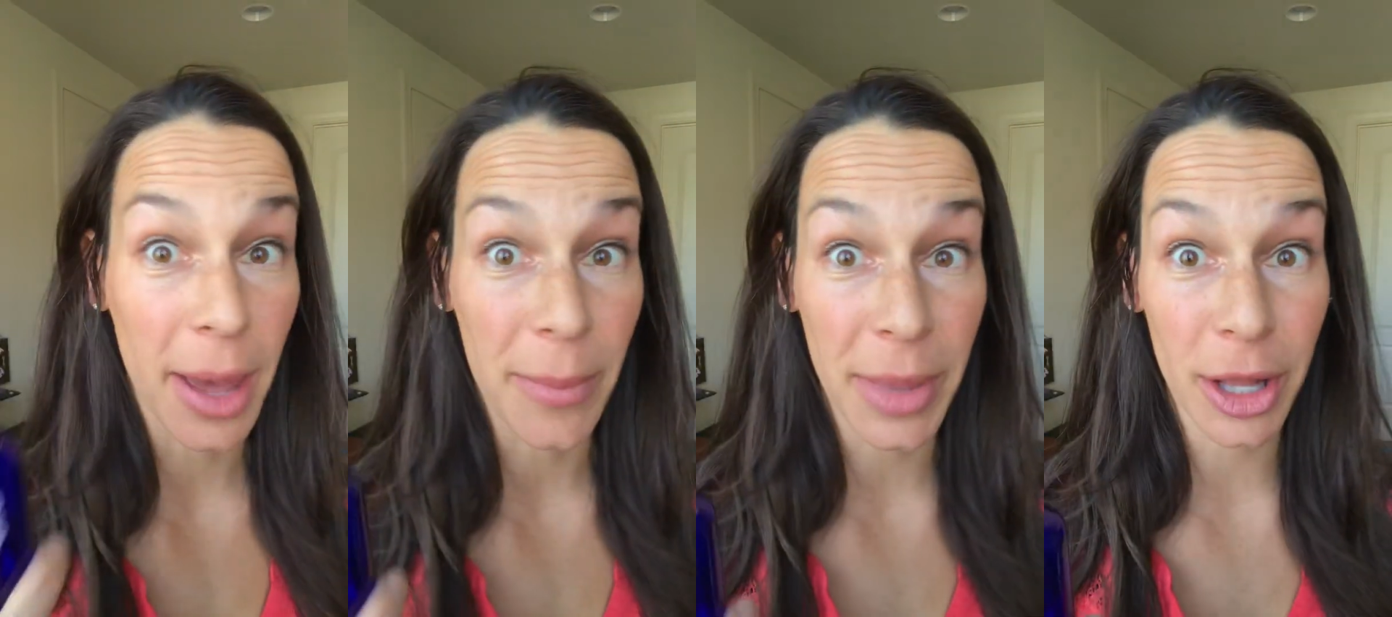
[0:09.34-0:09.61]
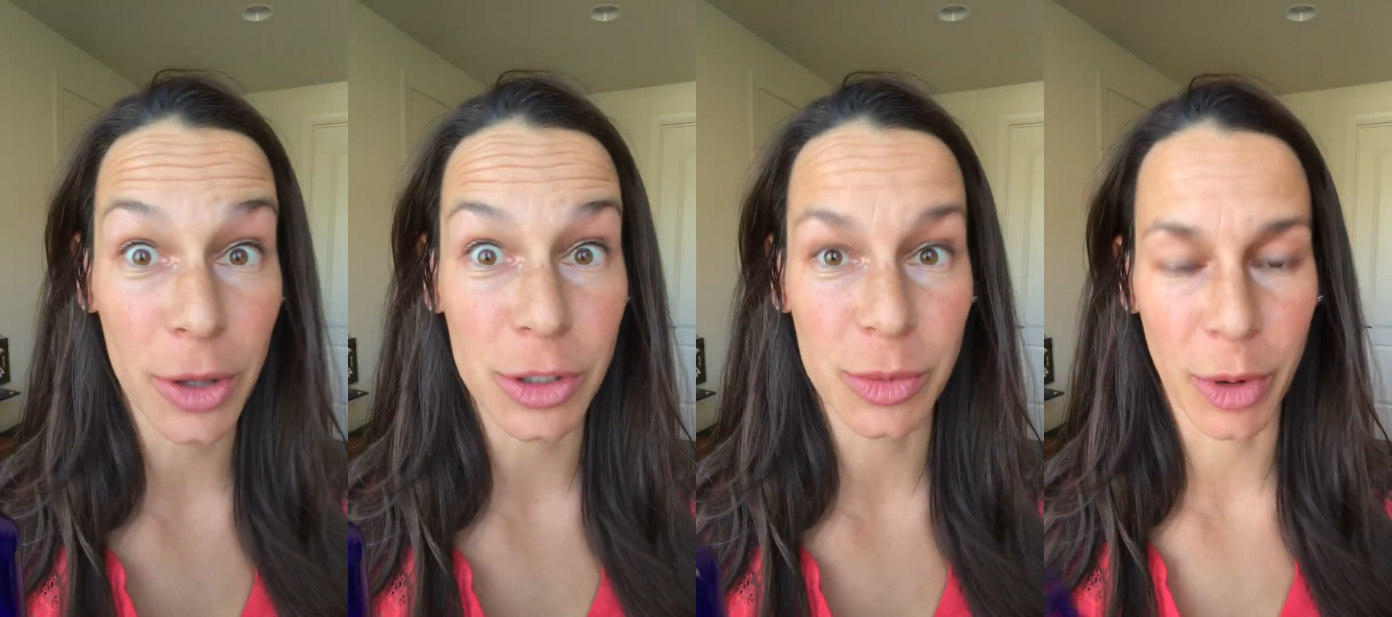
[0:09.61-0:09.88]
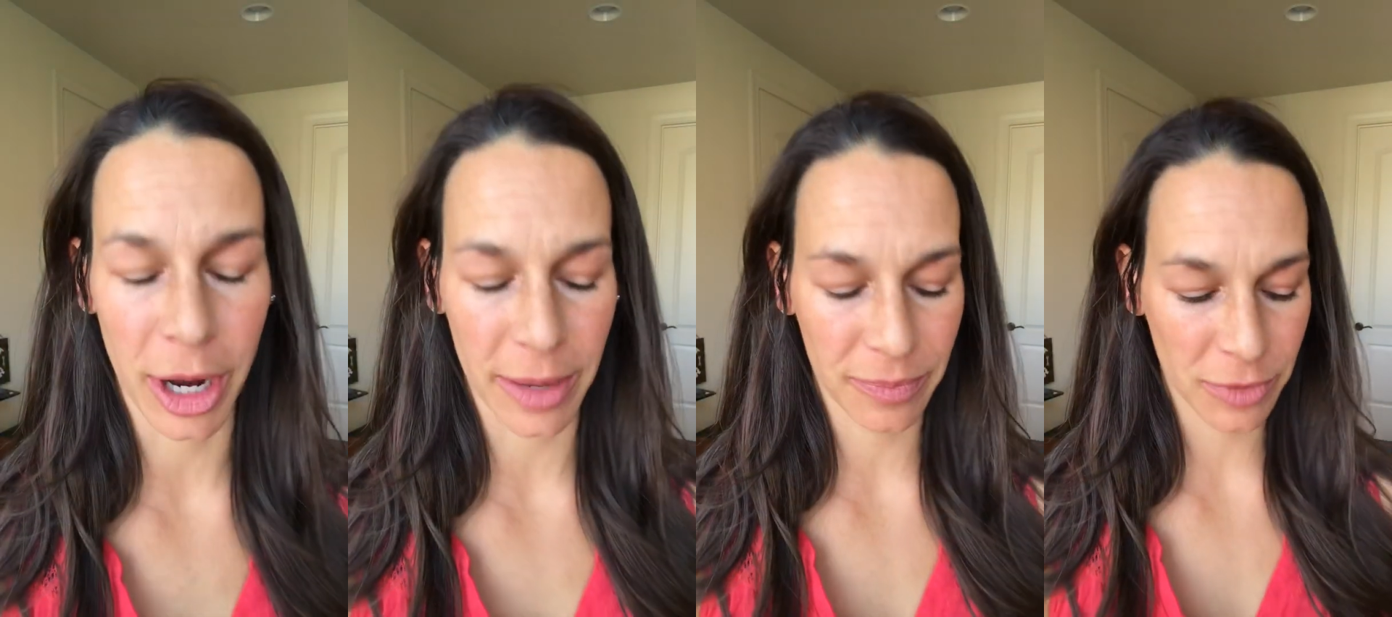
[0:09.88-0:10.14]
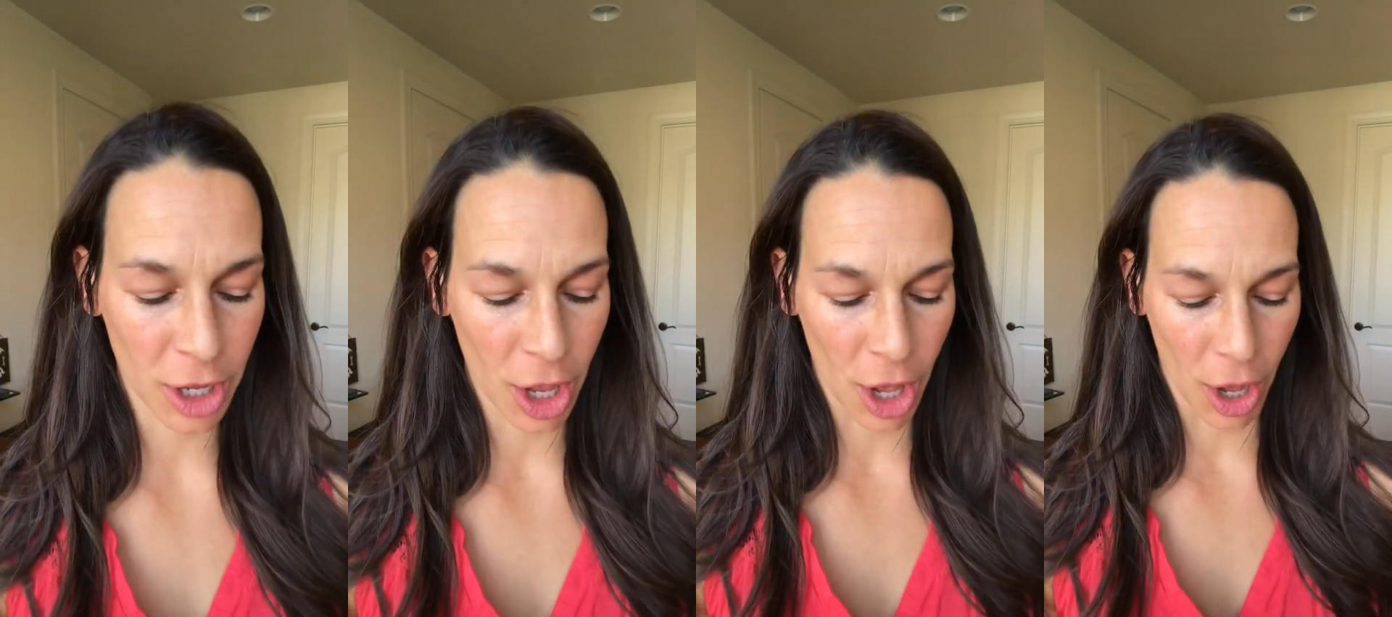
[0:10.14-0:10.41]
pillow spray.
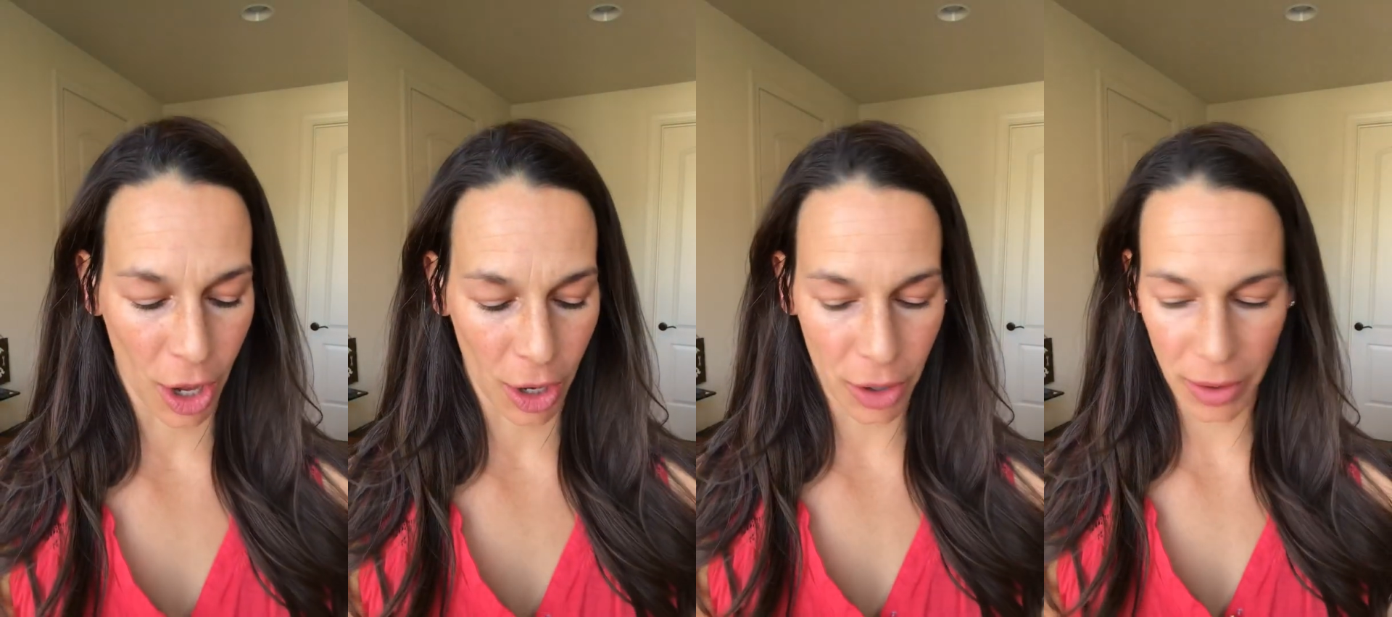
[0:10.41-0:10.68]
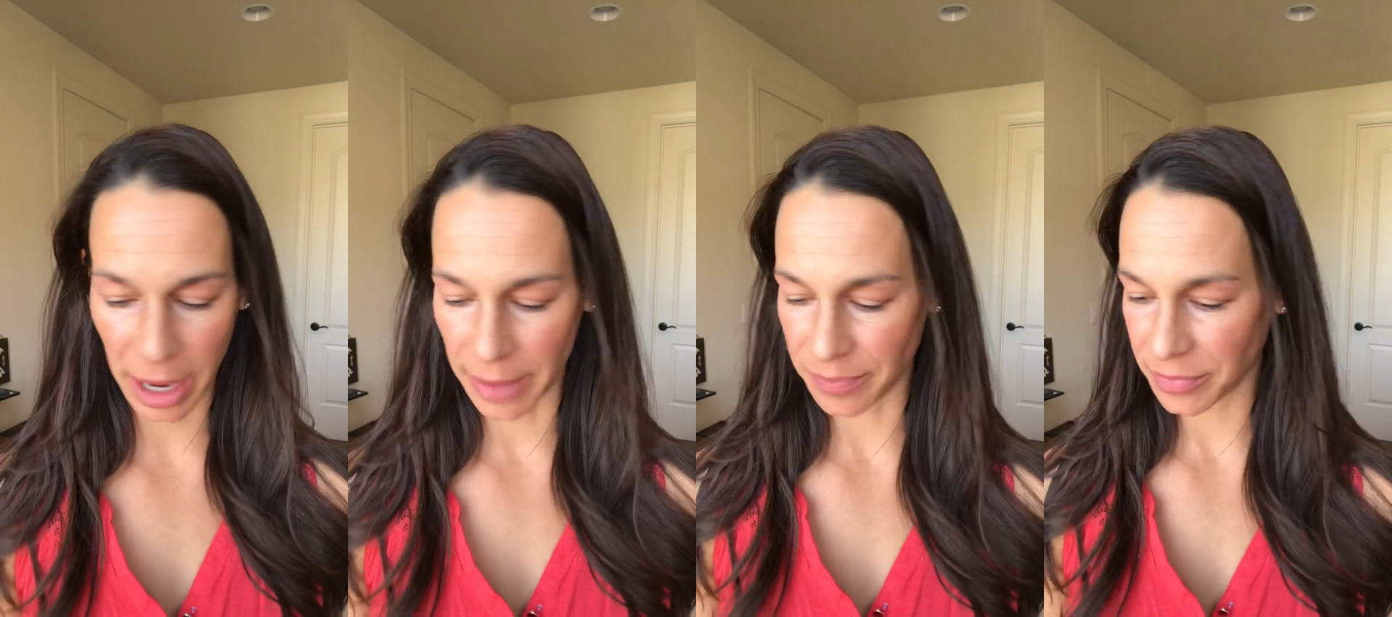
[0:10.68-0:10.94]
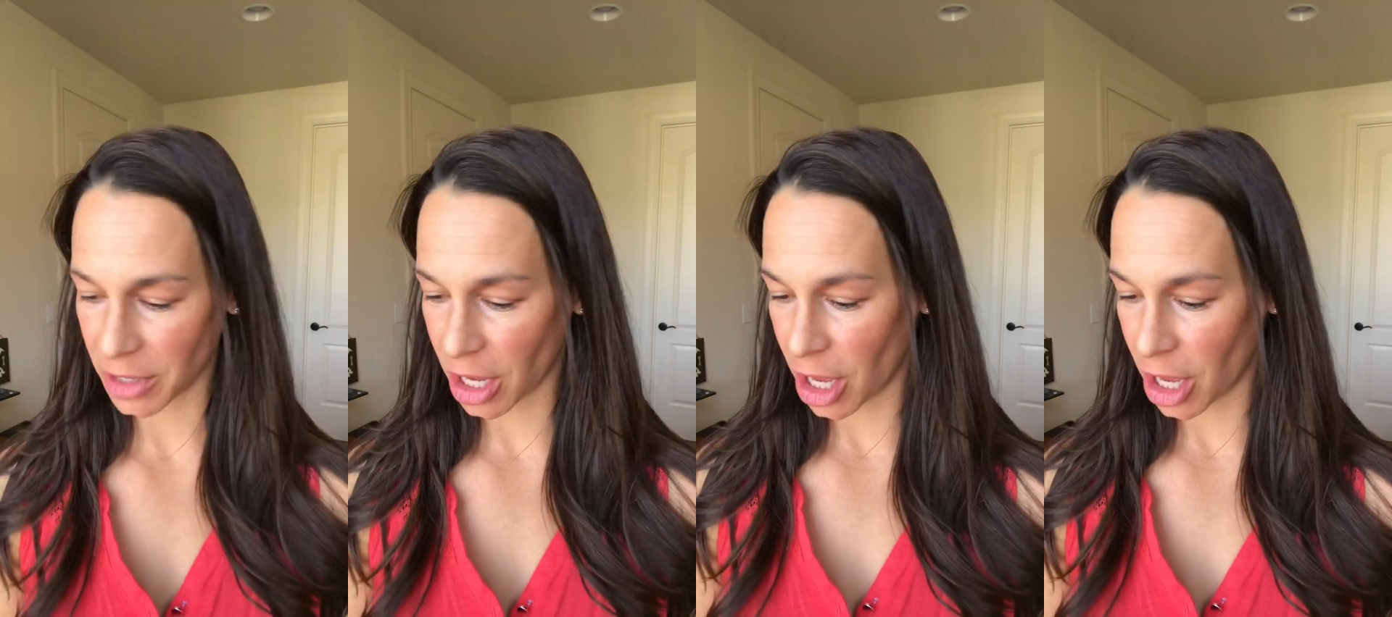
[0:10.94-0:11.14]
Okay,